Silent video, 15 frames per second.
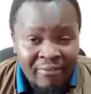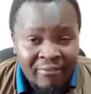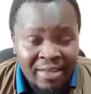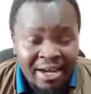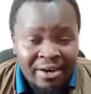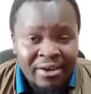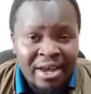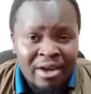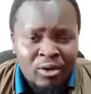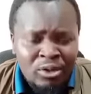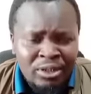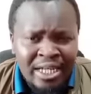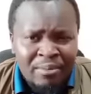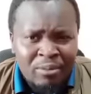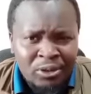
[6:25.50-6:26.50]
They are
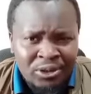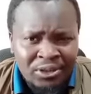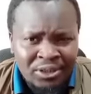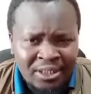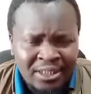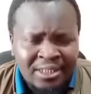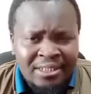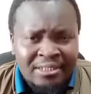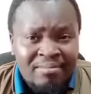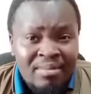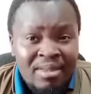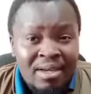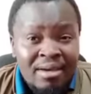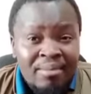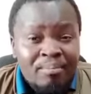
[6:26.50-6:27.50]
not demonstrating
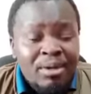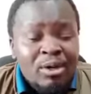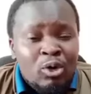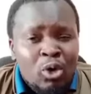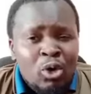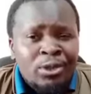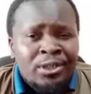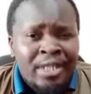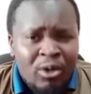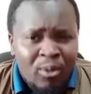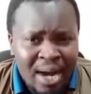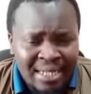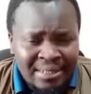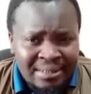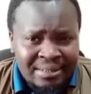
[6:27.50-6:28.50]
because they
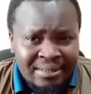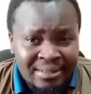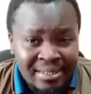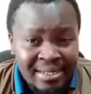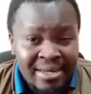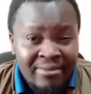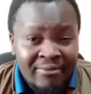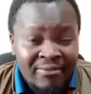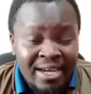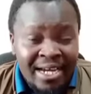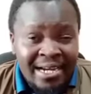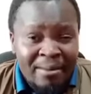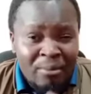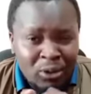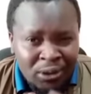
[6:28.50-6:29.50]
want. They are
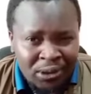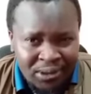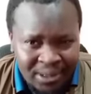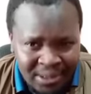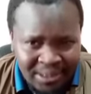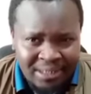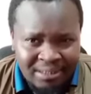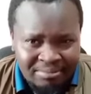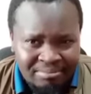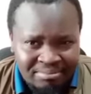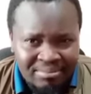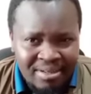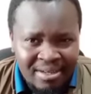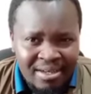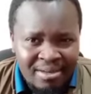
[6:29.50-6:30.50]
demonstrating
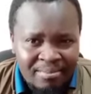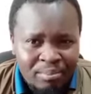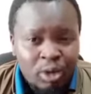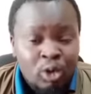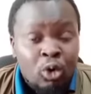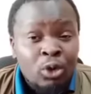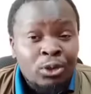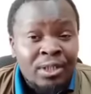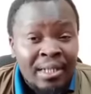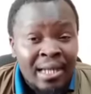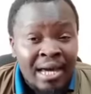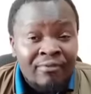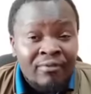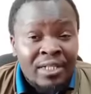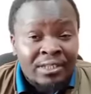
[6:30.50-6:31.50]
because
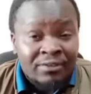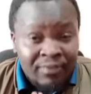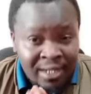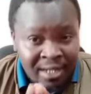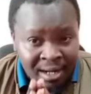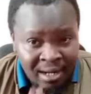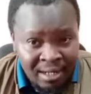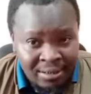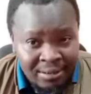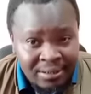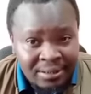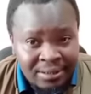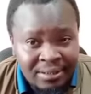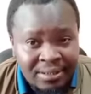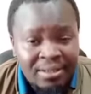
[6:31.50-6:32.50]
life is very
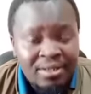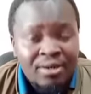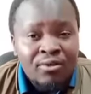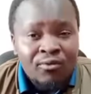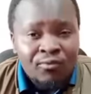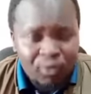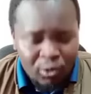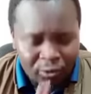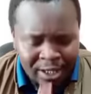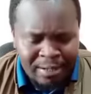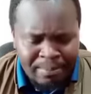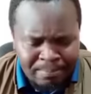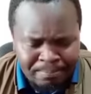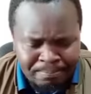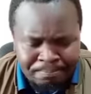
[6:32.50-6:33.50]
hard for
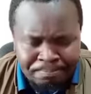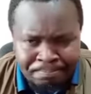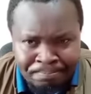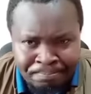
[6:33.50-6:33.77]
them.